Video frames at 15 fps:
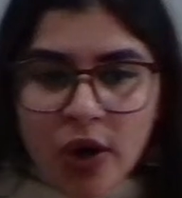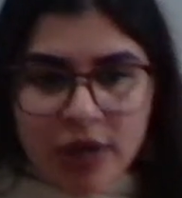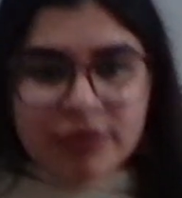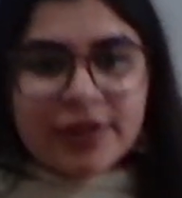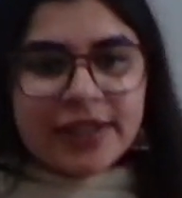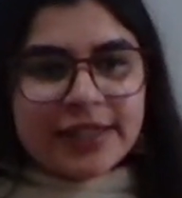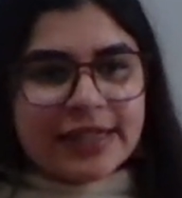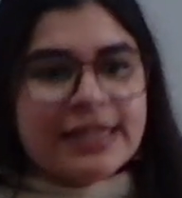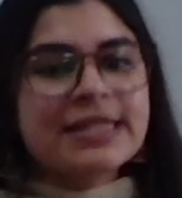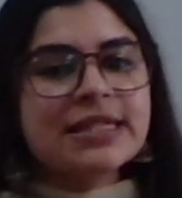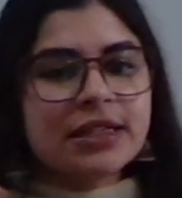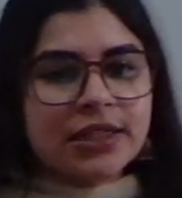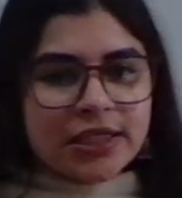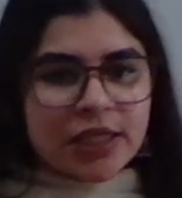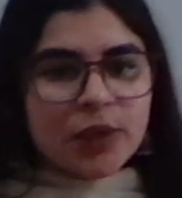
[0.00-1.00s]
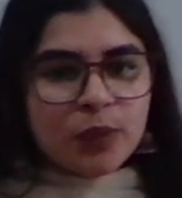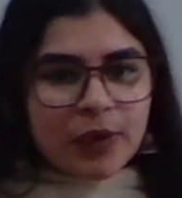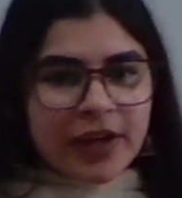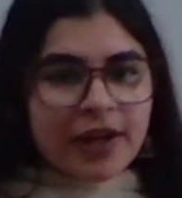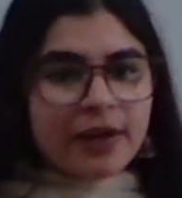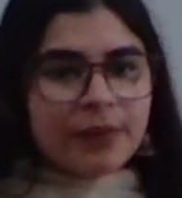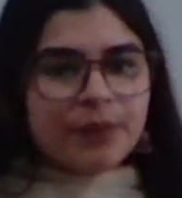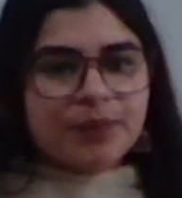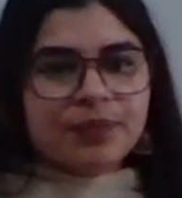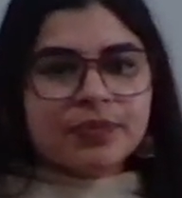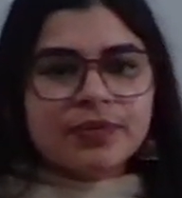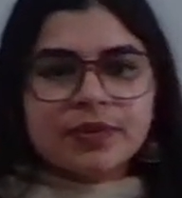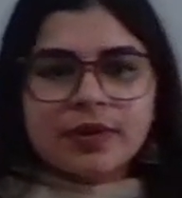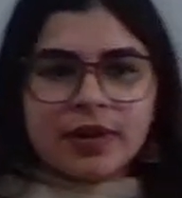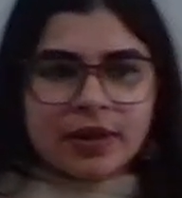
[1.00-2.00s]
it in certain way.
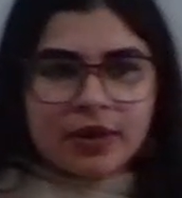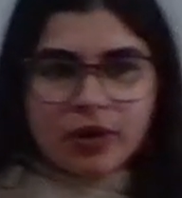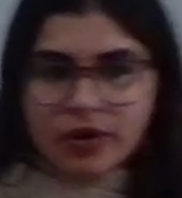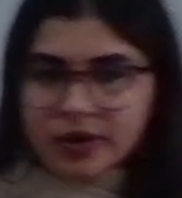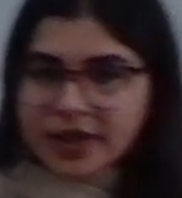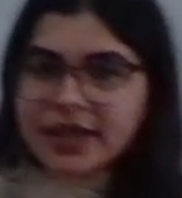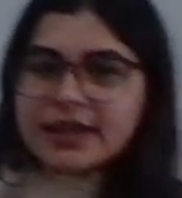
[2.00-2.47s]
Okay?